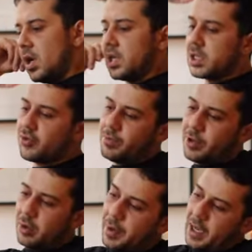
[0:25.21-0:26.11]
I'd
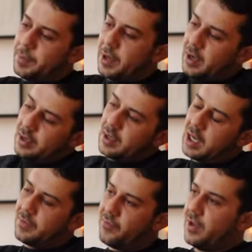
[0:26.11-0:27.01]
scribble on paper and
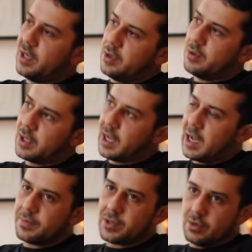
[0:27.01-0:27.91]
then fill in all the
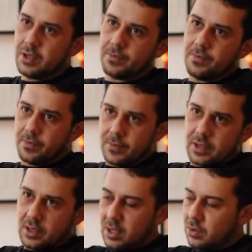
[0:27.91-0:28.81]
gaps, all the
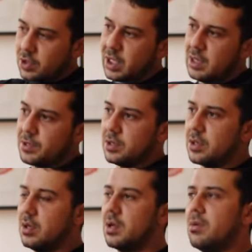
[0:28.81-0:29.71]
little shapes you'd
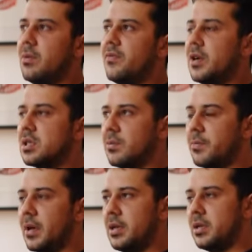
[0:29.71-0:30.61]
do. That were my first ever
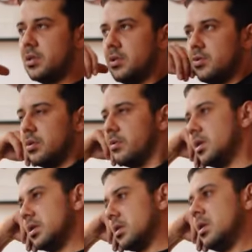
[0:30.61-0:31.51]
paintings and
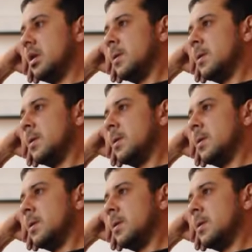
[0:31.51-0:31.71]
drawings. And